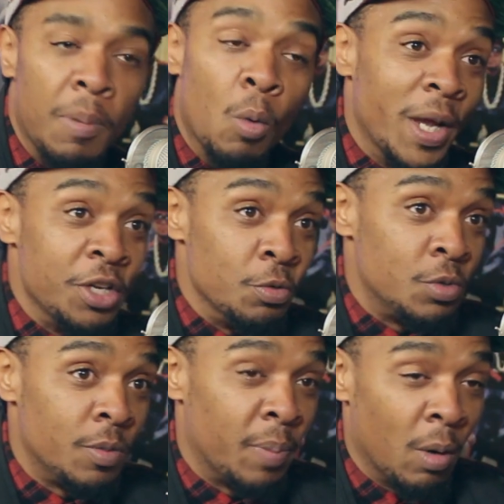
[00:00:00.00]
But when
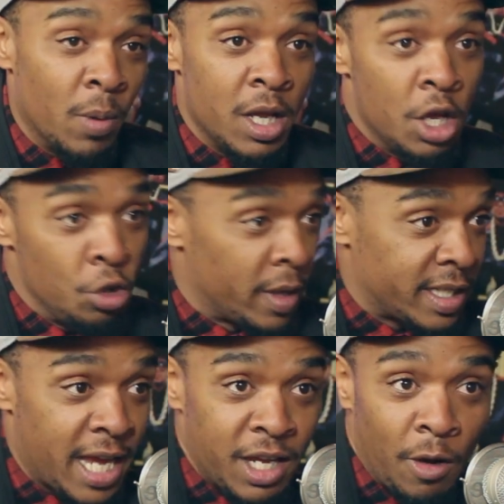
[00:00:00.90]
you
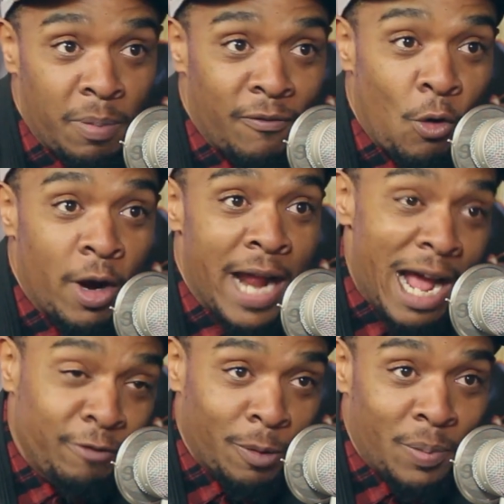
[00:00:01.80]
could take your before and
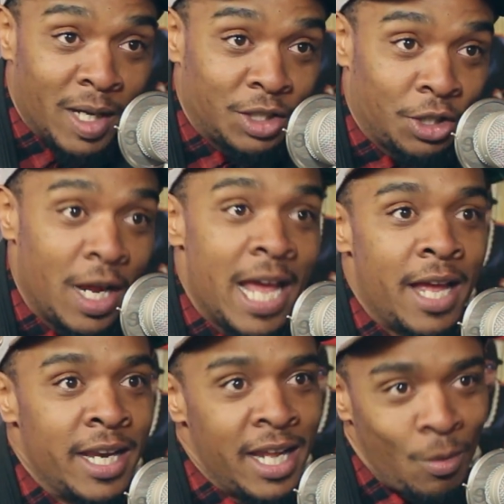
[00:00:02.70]
after picture,
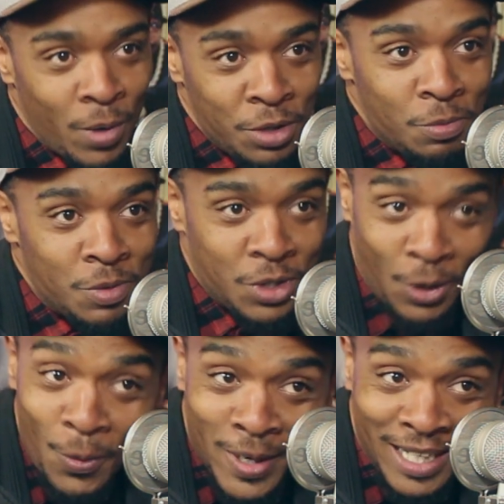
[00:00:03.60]
and then when you
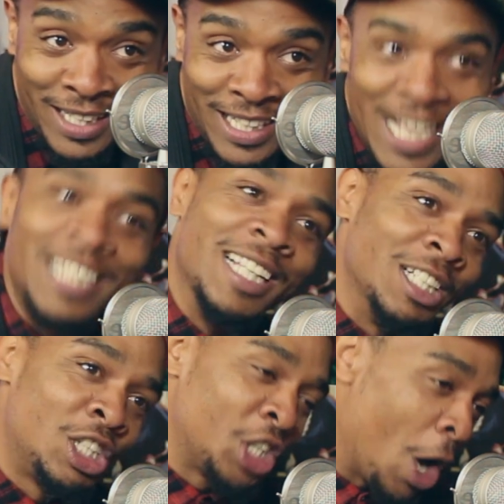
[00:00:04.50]
do it,
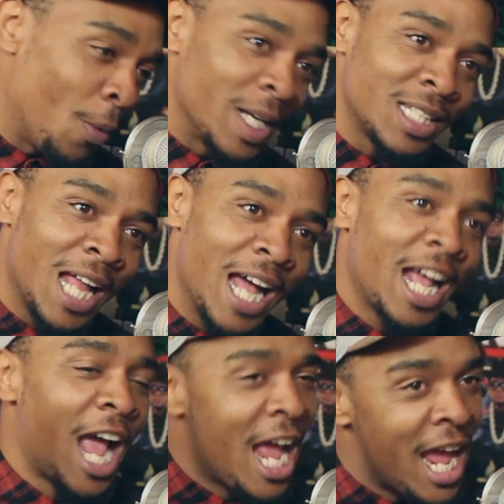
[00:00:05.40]
then show us
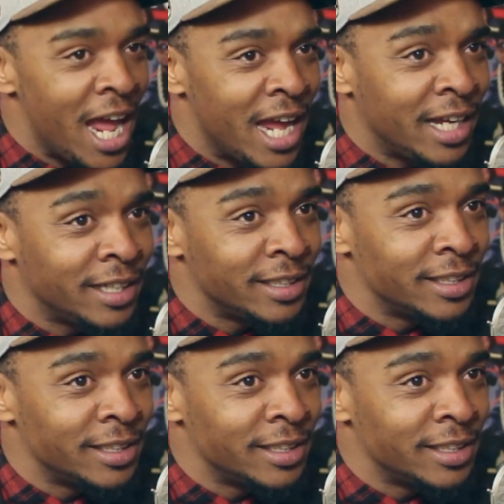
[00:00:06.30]
like, hey,